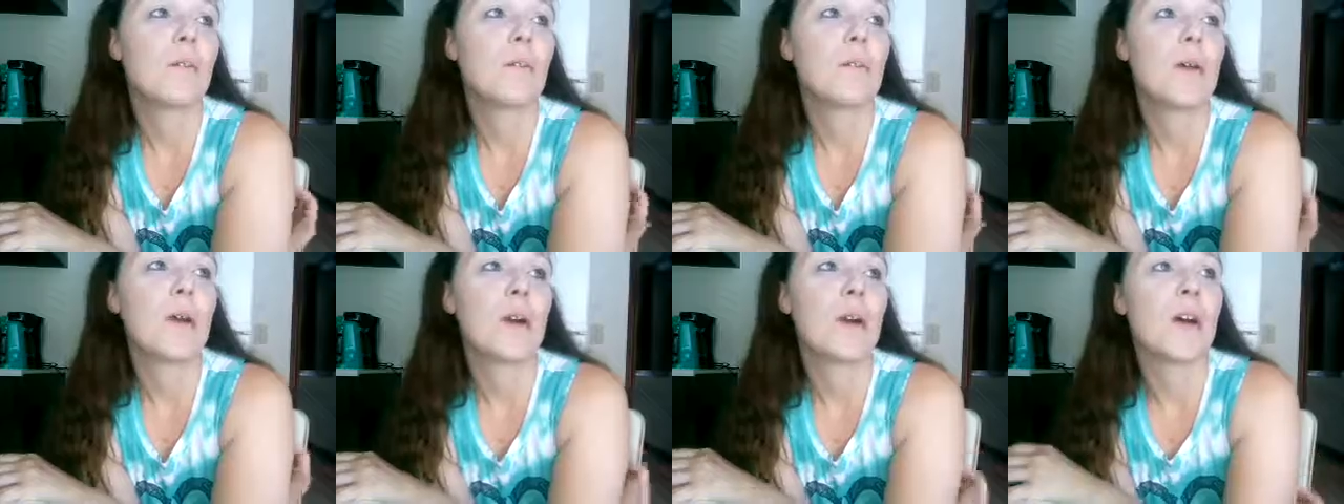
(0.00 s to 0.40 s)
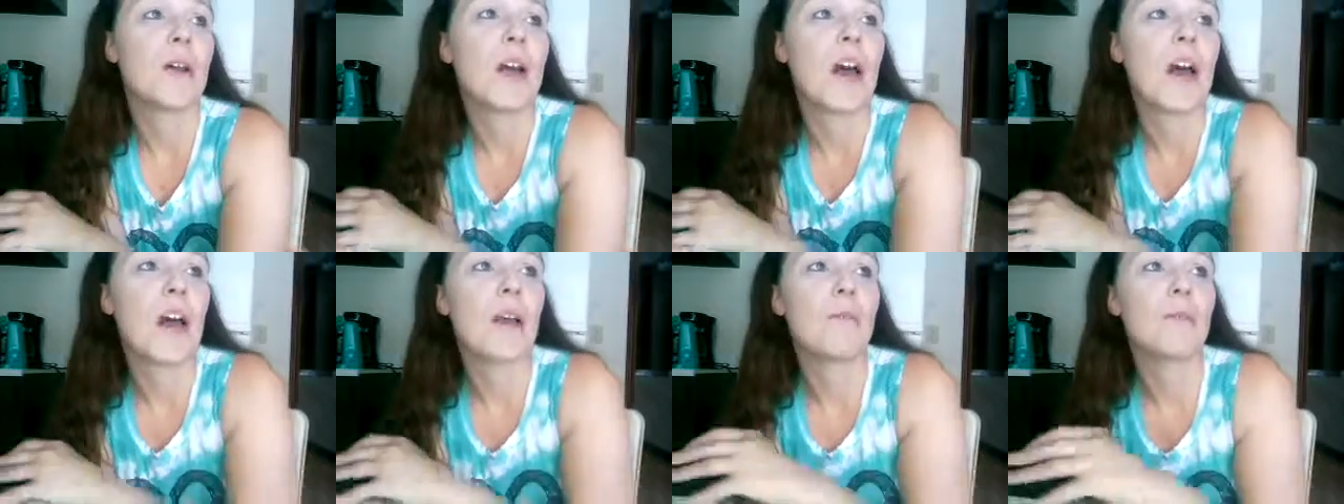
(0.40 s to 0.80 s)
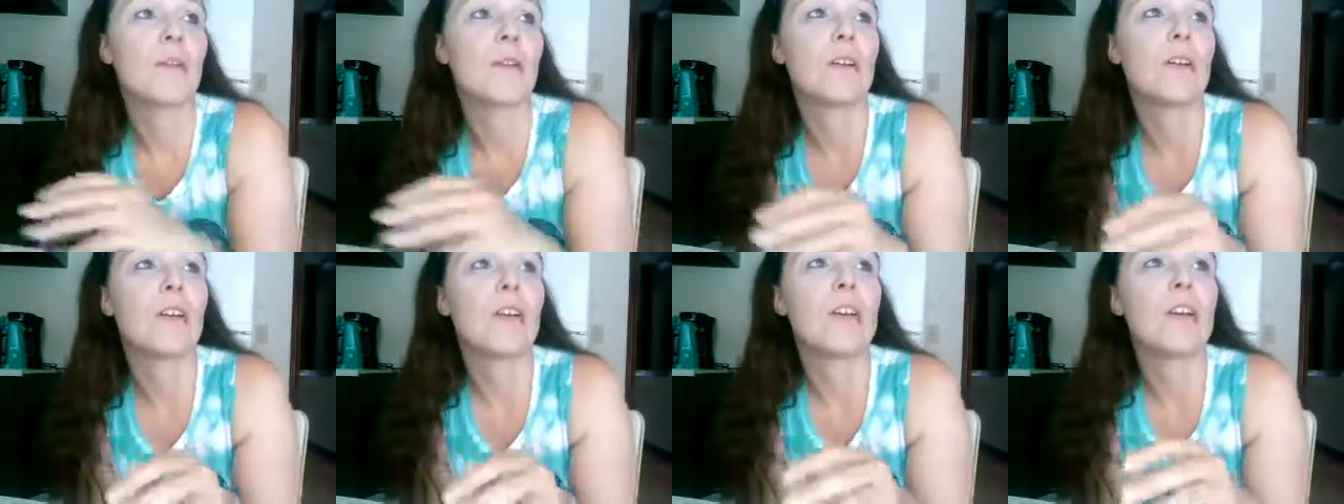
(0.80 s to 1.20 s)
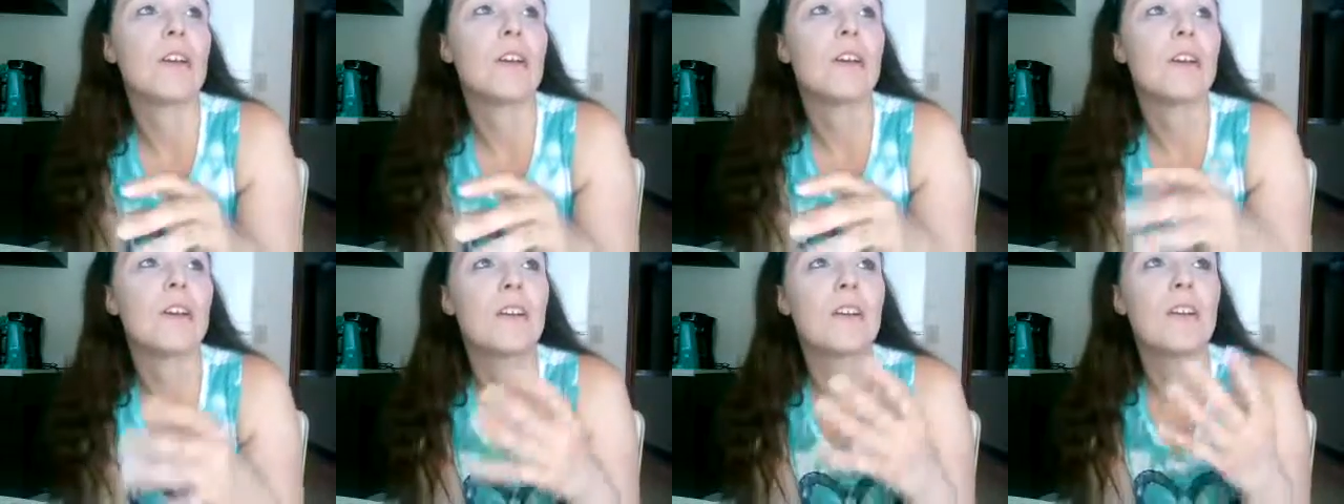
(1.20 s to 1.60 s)
but I
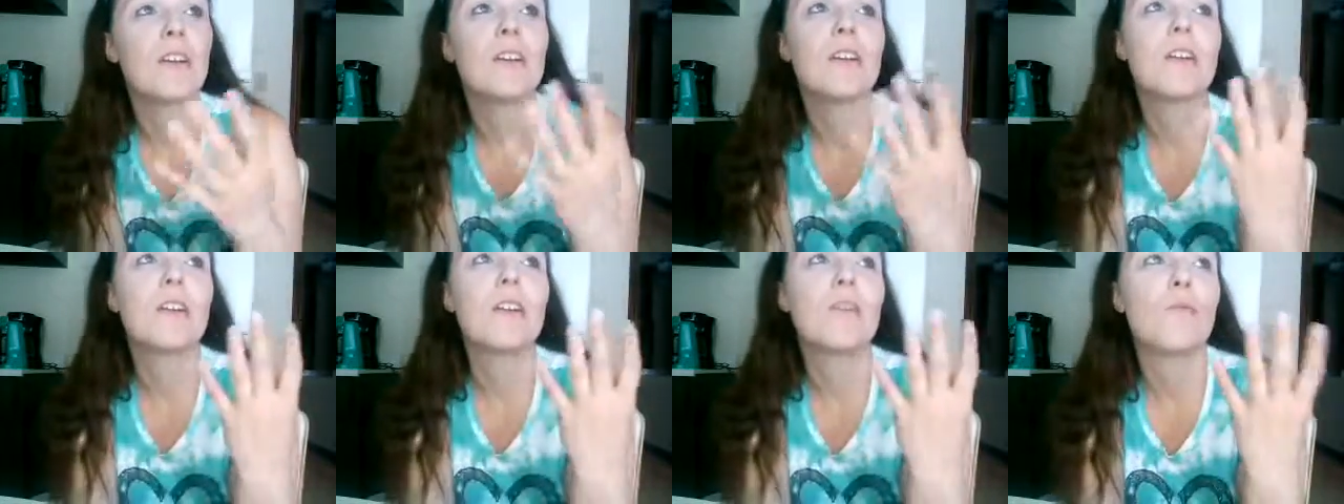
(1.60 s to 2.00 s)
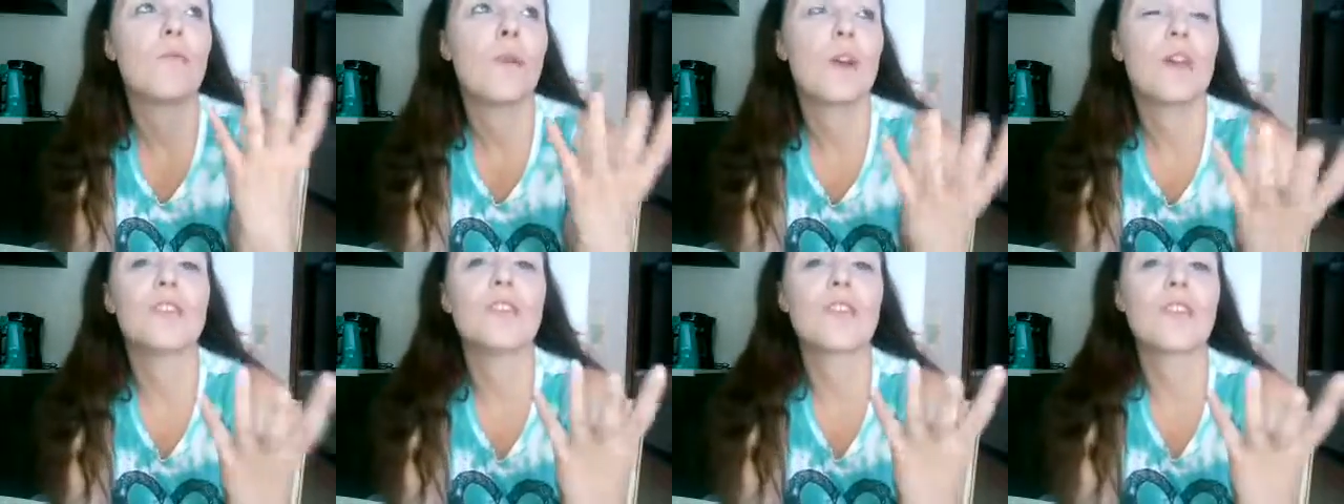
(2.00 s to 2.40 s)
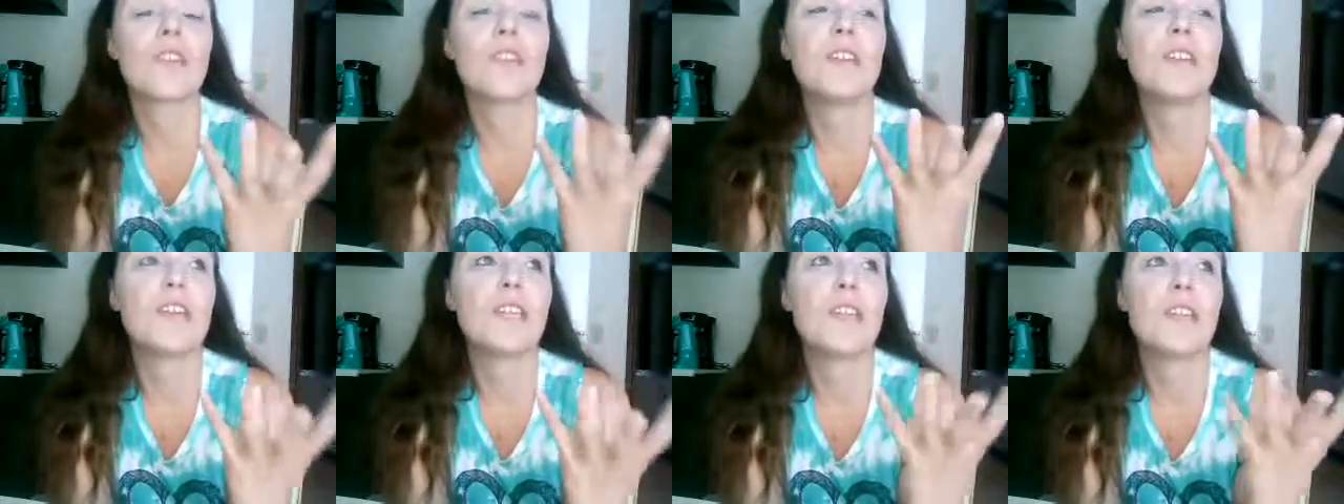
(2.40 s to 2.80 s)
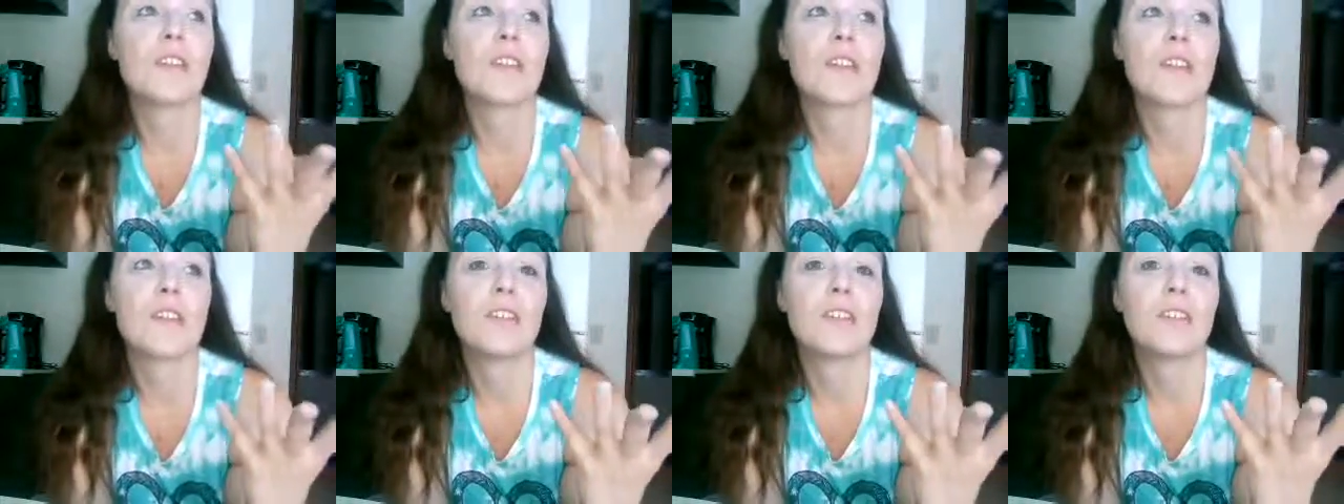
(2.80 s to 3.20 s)
really want to just continue
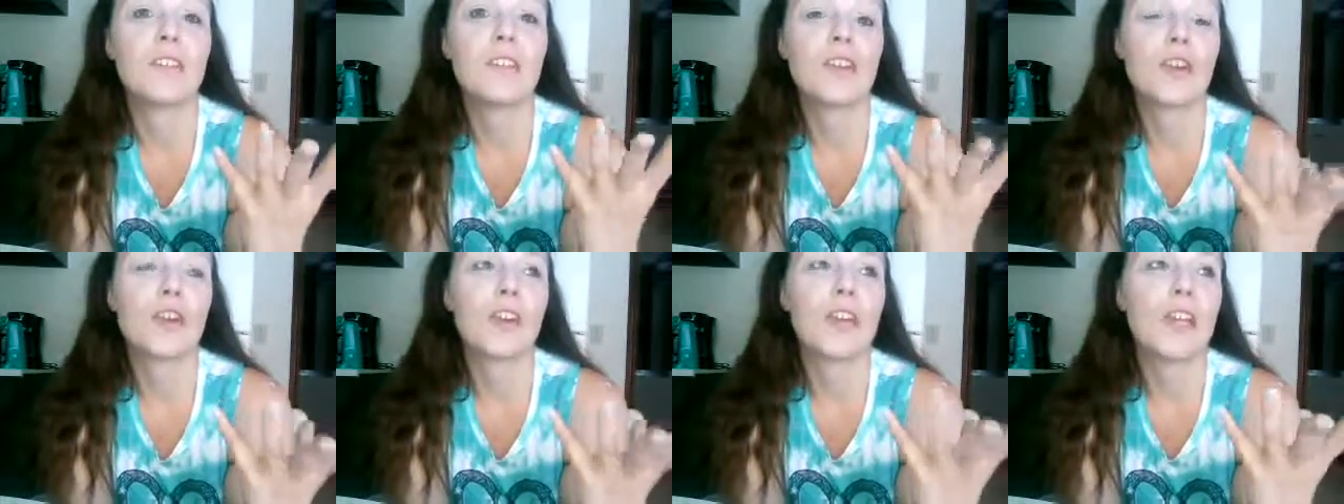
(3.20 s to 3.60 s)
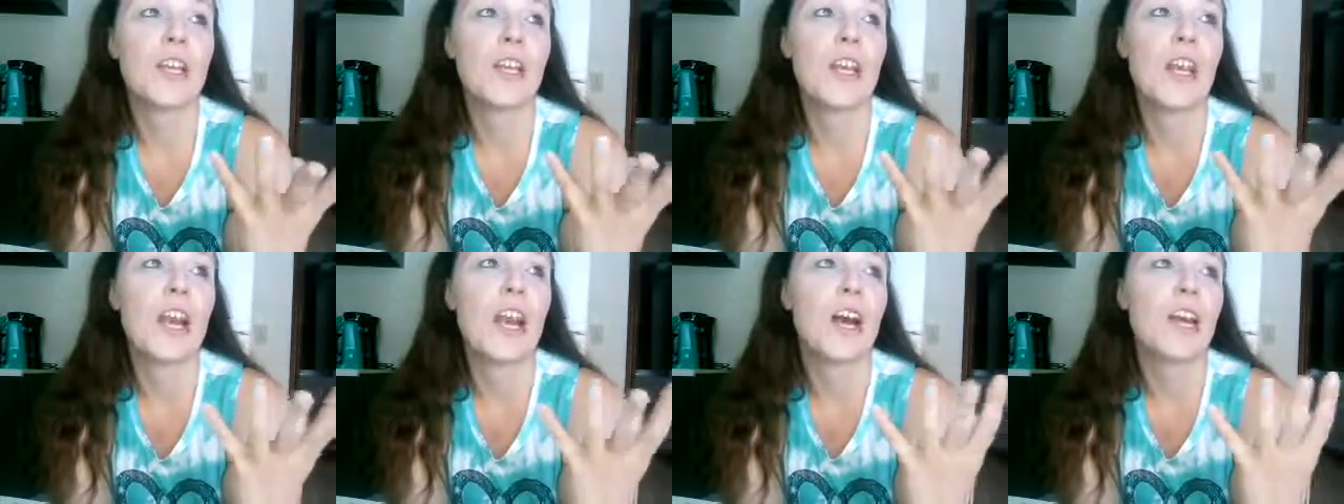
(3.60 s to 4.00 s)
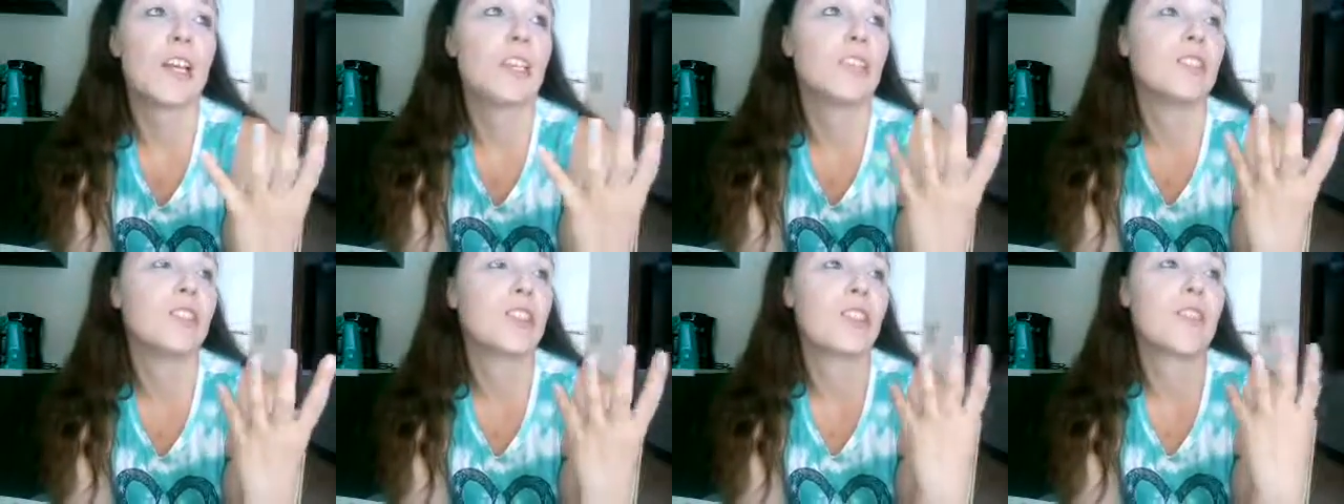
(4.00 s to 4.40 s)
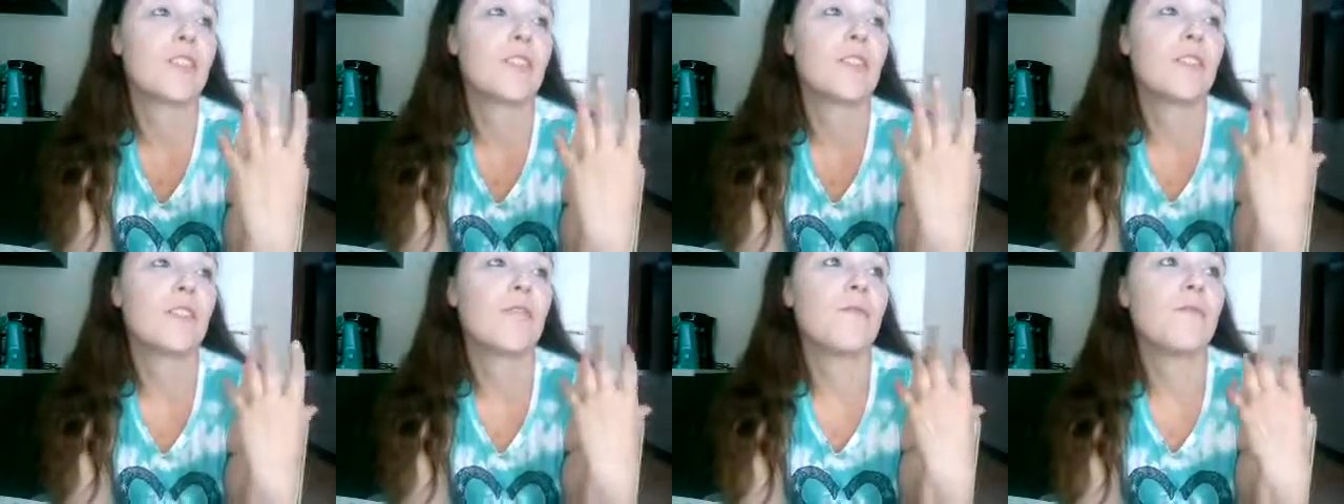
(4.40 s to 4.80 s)
this journey on just
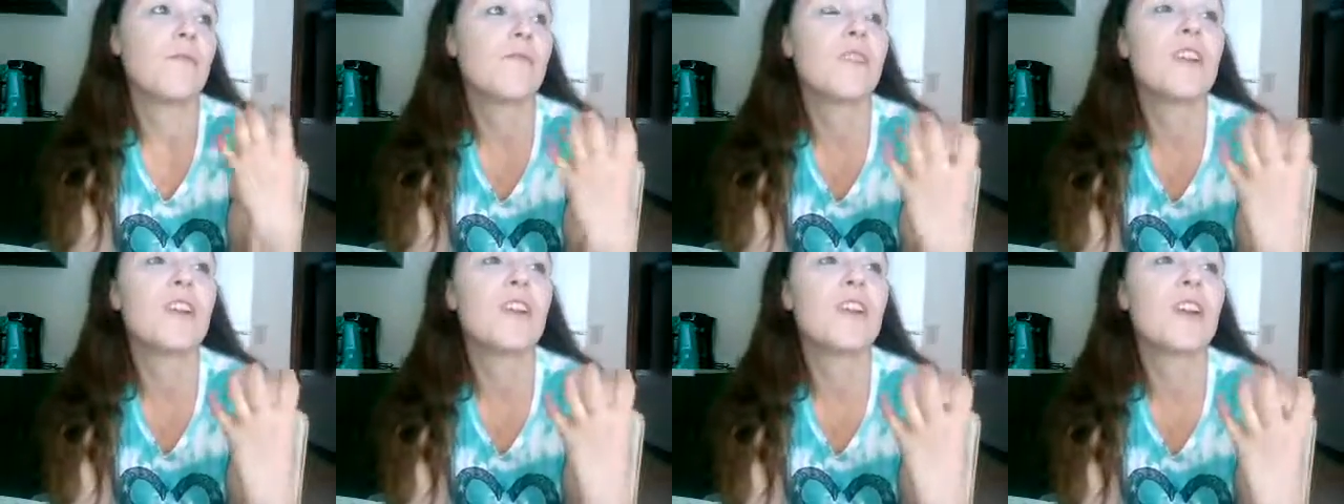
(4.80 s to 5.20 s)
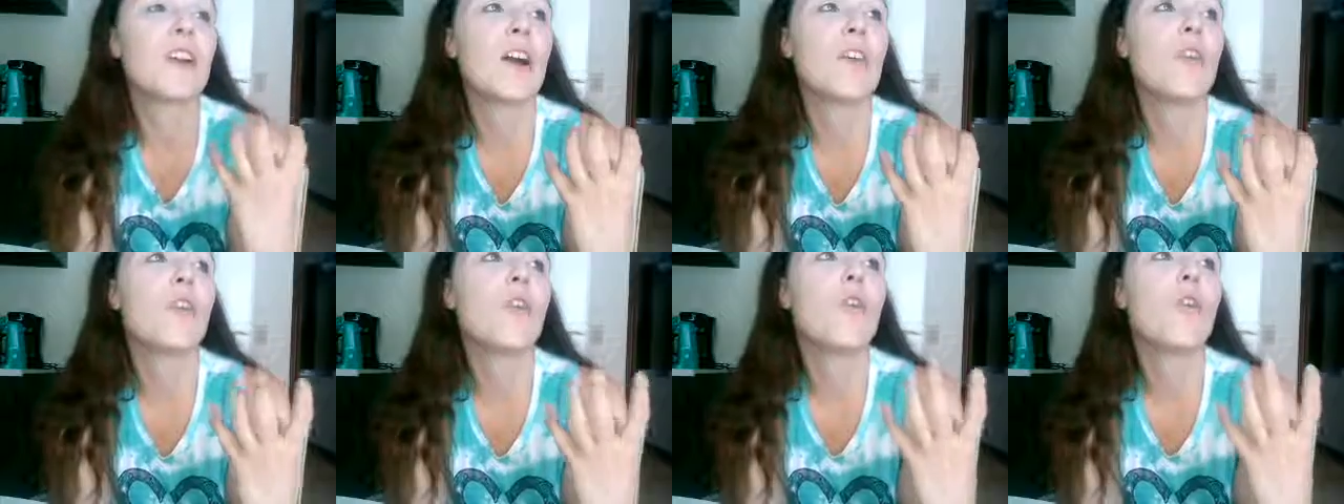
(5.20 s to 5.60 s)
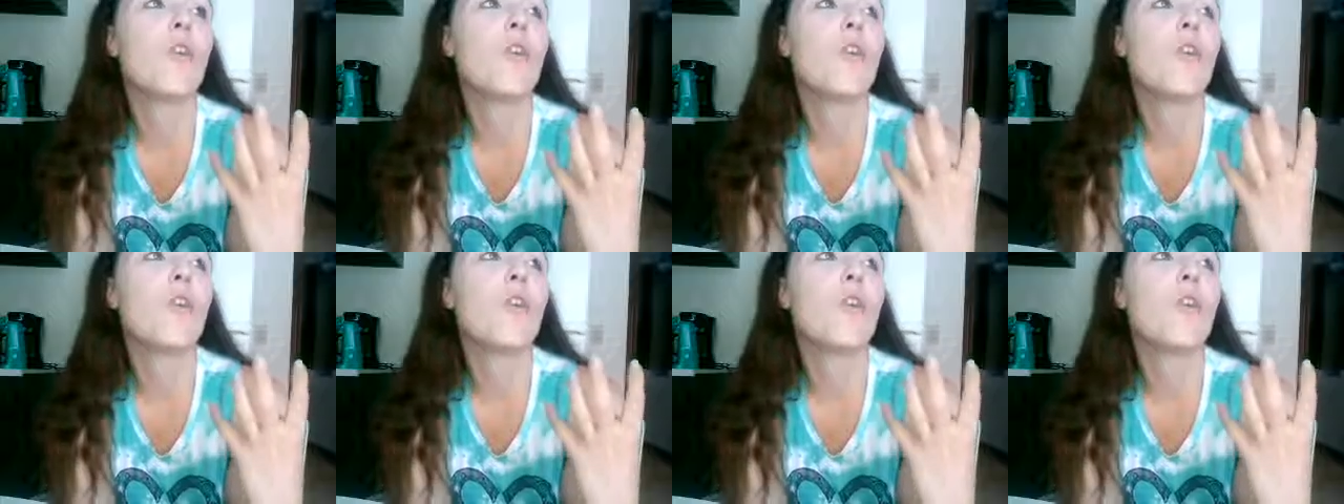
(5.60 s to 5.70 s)
figuring out